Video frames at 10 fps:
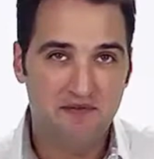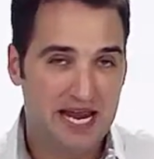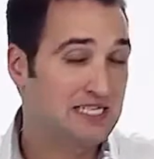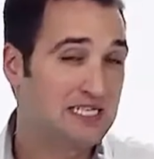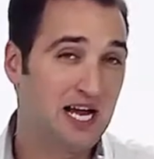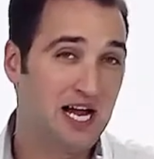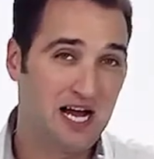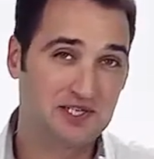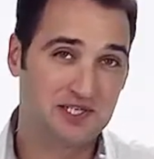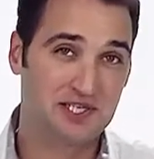of
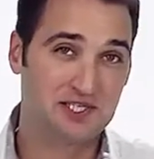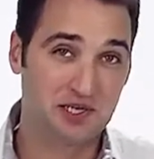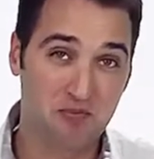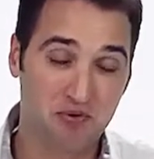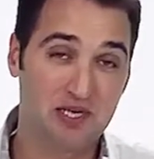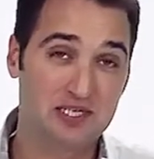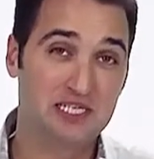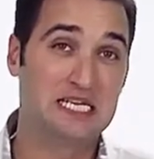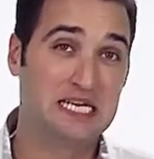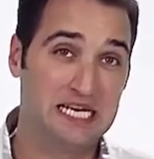antioxidants that are
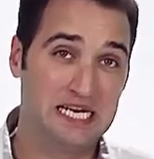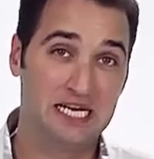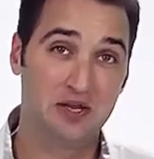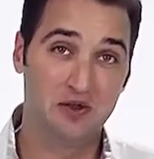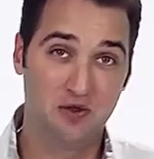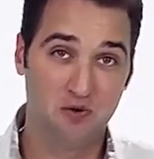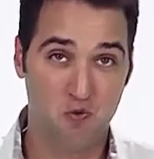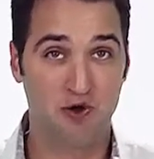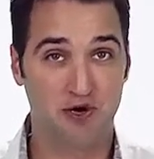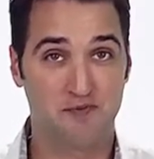present in the
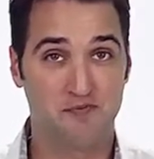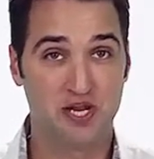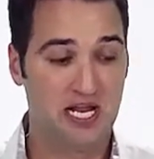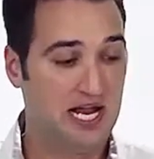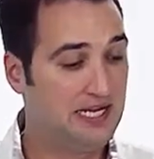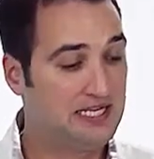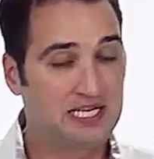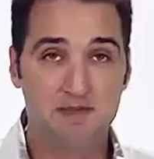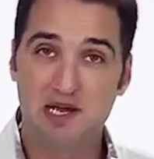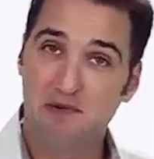water.
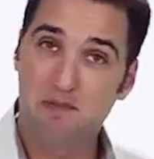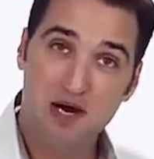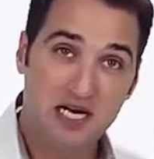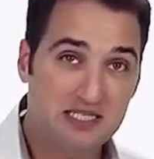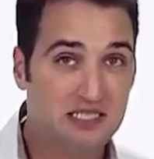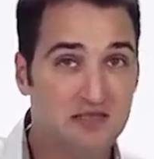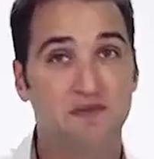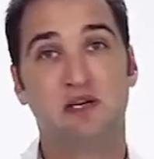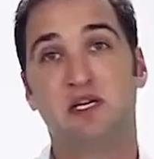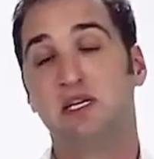Anytime you have a
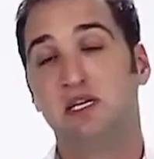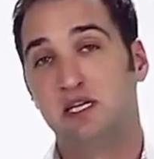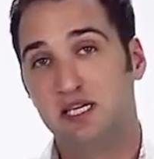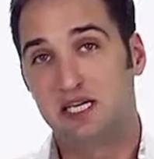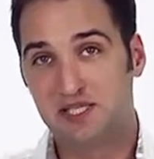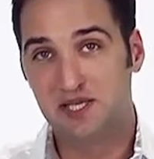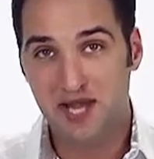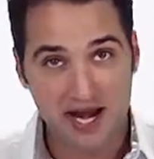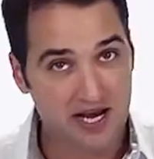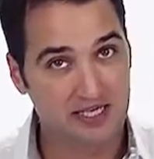positive, it's
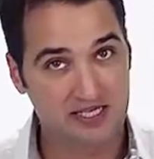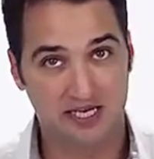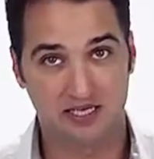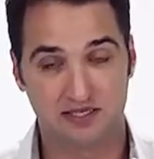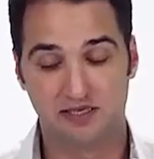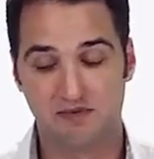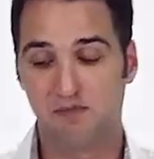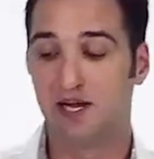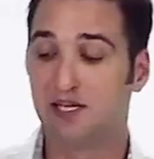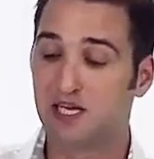not an antioxidant.
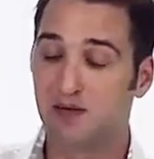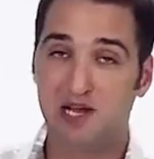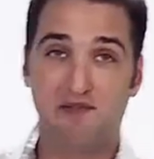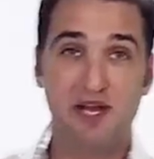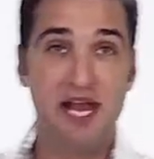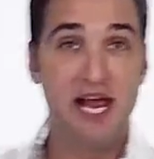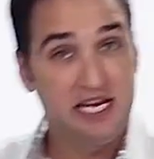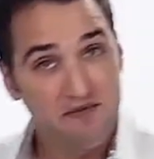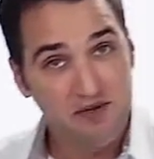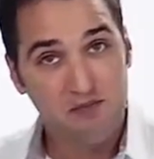Anytime you have a
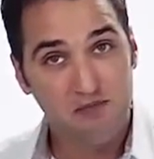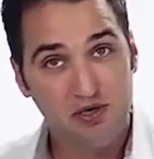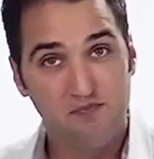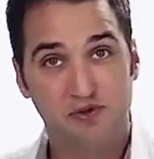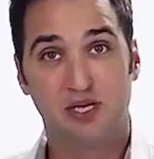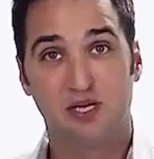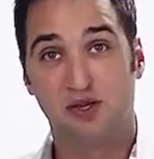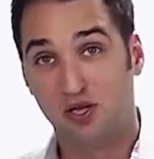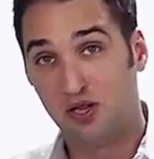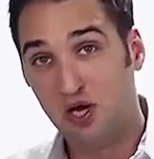negative number,
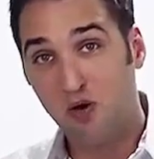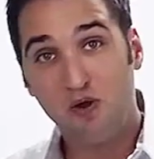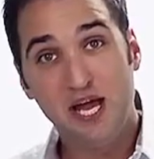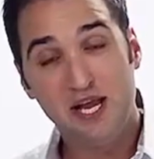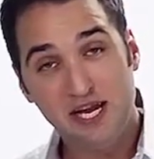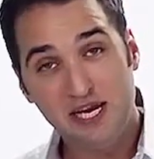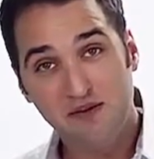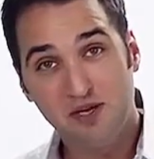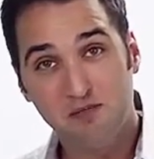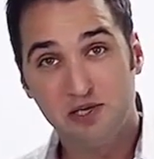the lower that
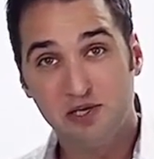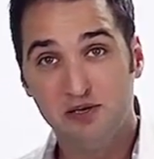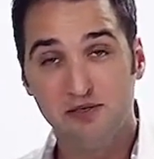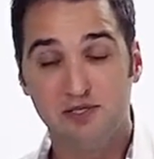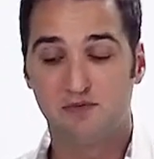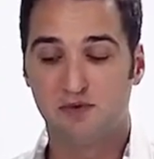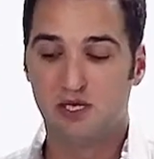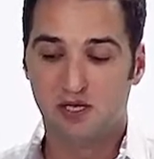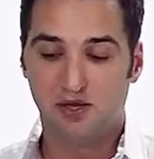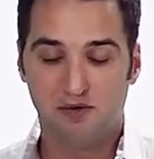negative number goes,
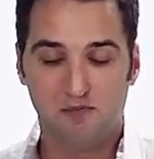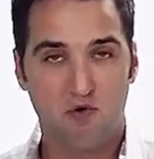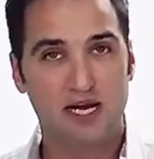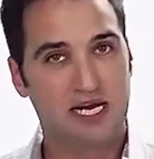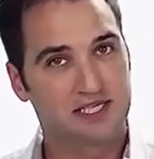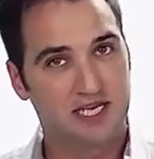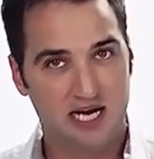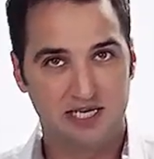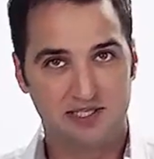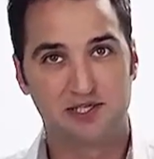the more
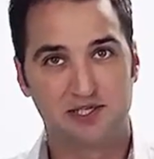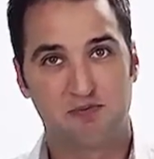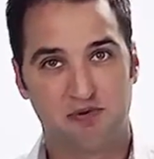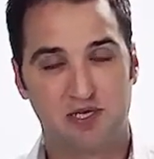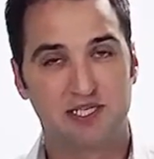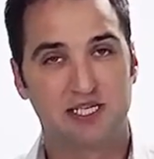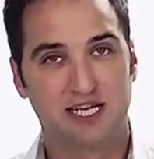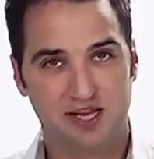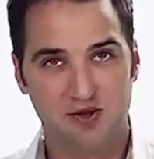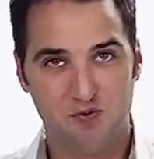antioxidants are present
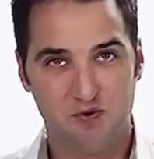in the